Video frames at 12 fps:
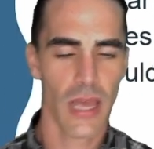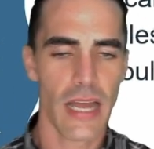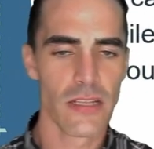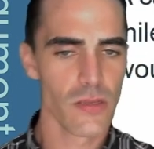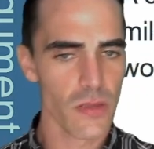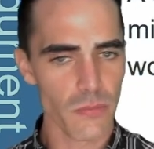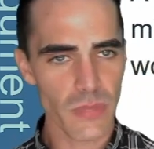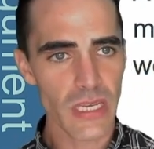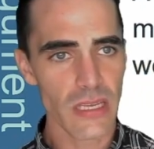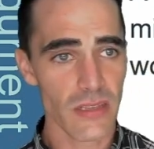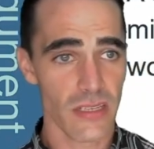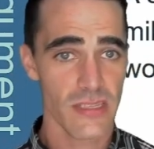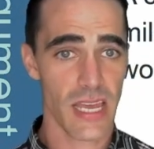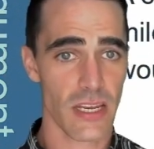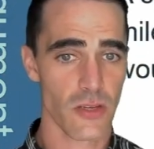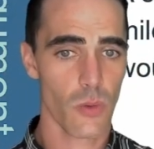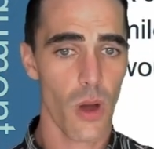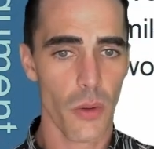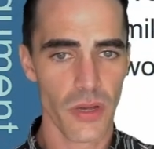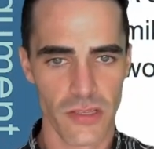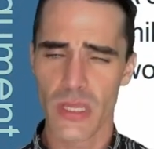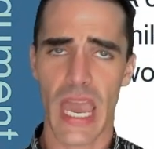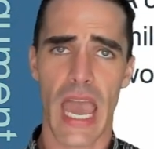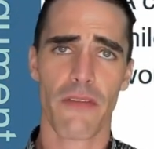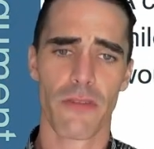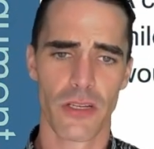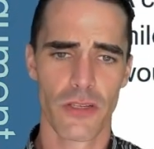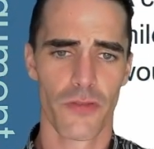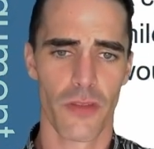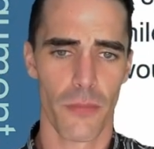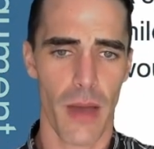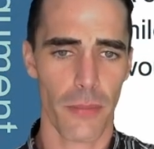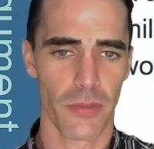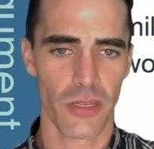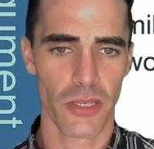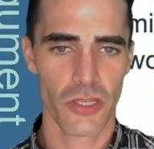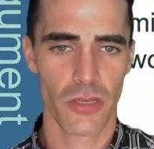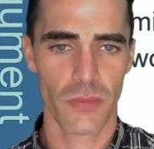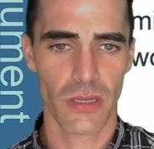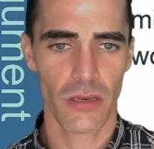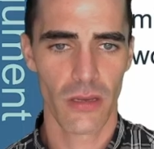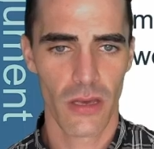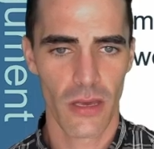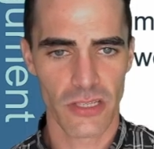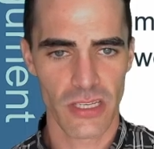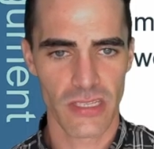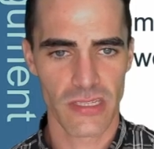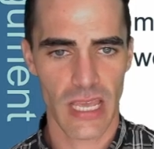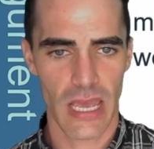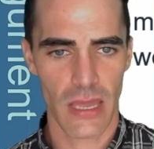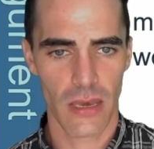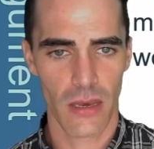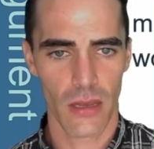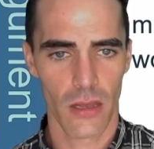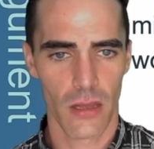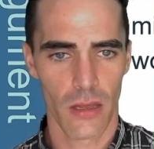And so the mean, the status quo, is the average for the population mean, which is 10